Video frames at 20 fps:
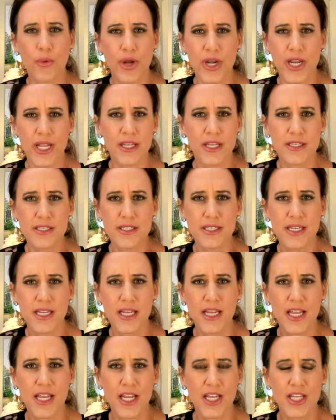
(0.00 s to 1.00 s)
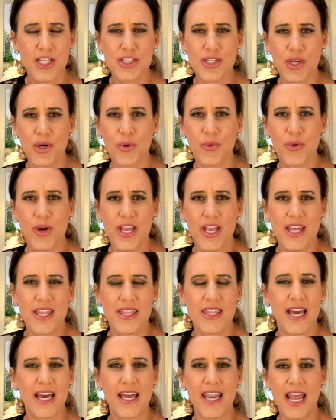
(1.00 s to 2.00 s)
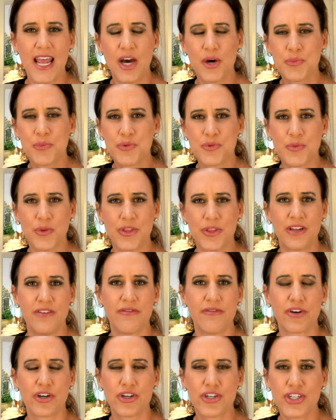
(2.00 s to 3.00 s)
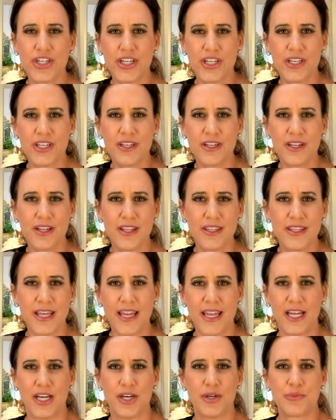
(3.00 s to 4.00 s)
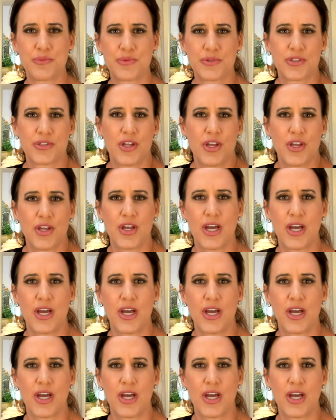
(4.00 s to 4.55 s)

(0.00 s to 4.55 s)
on it. So that helps with conversion. That helps,